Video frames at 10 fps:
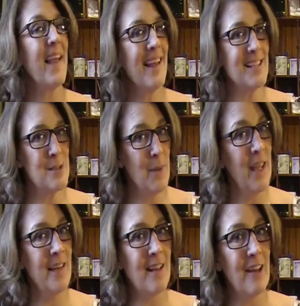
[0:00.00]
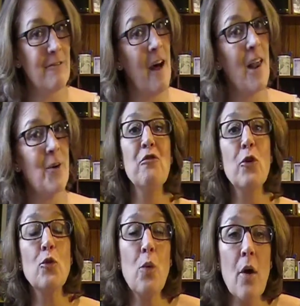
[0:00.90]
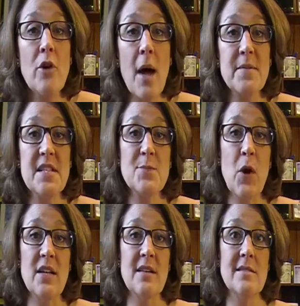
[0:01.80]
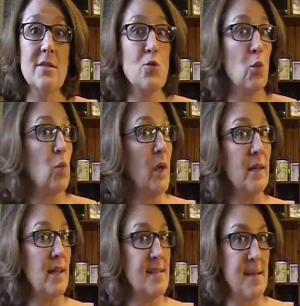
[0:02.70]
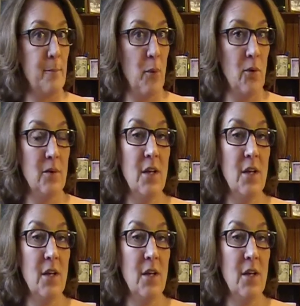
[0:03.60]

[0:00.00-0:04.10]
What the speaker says: And speed can follow. For grown-ups, this process is really simple.